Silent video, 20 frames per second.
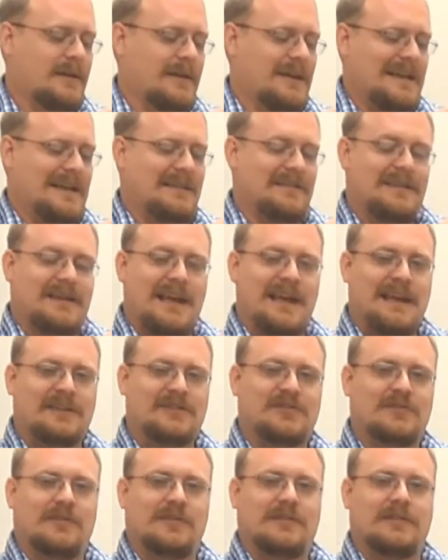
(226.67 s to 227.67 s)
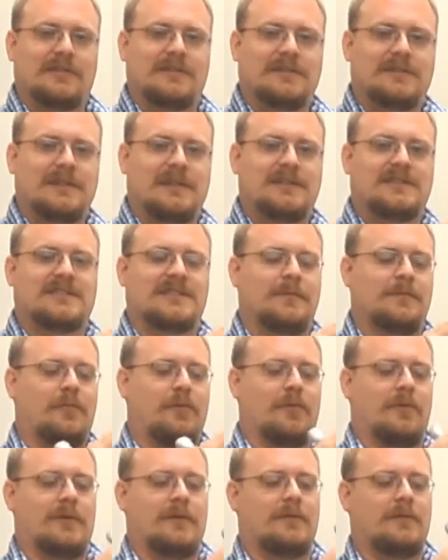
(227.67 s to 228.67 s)
And the answer is, at some
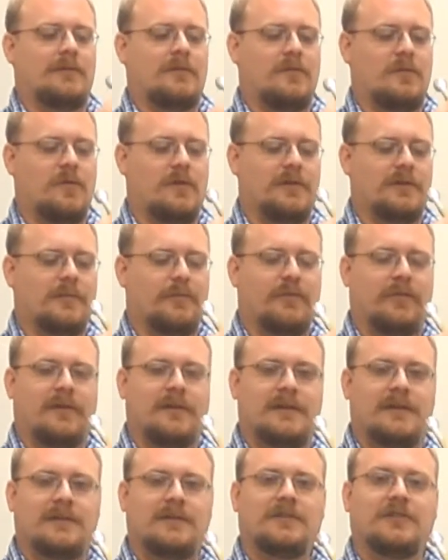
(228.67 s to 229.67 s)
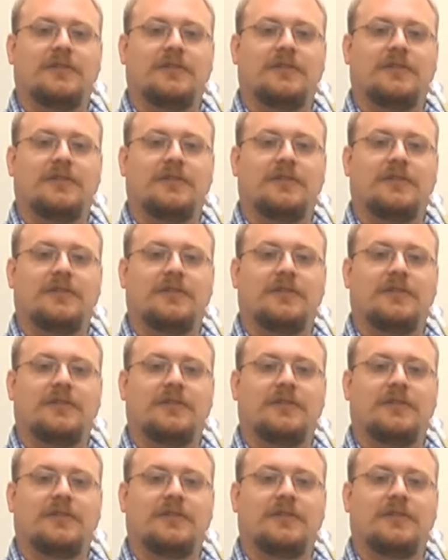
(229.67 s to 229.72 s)
point while you're playing,